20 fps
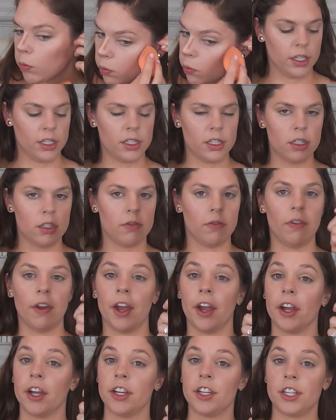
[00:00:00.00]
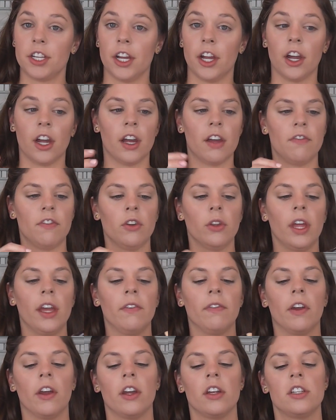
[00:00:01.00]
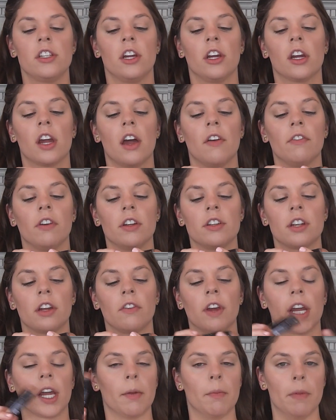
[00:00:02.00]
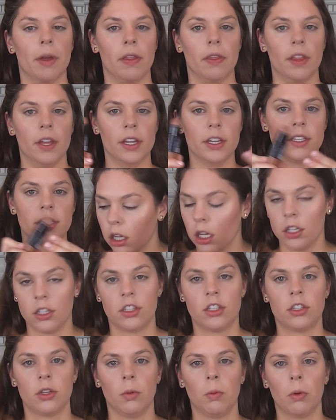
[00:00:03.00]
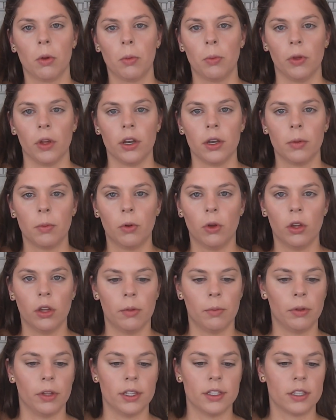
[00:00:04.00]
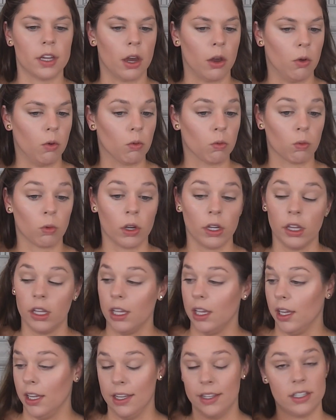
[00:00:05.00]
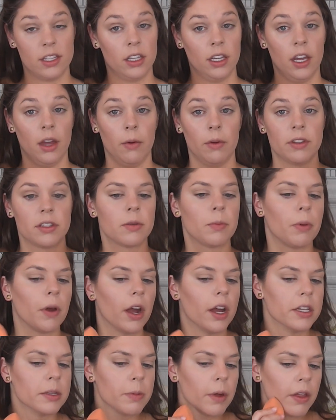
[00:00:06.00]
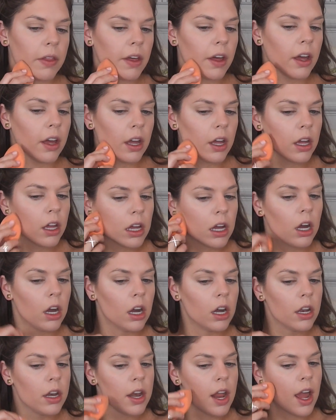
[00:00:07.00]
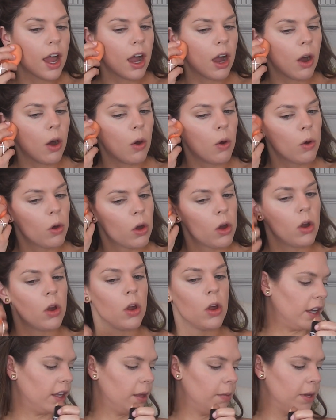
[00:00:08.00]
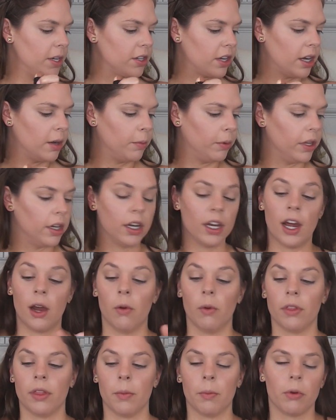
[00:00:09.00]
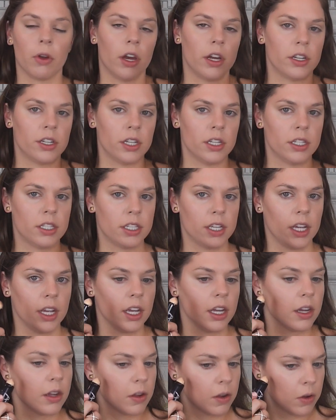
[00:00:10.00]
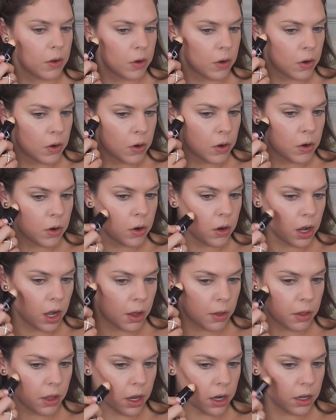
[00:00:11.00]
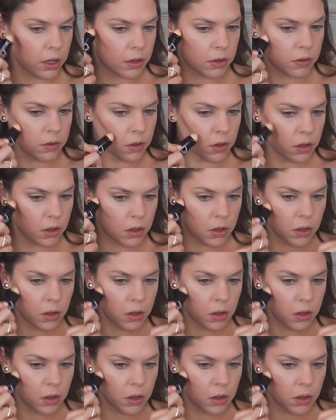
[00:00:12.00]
This is very sheer. If you like very sheer coverage, I recommend this. It's super blendable. It blends out really easily. I was surprised by that. Now, let me try to blend it out with a brush and see how that is.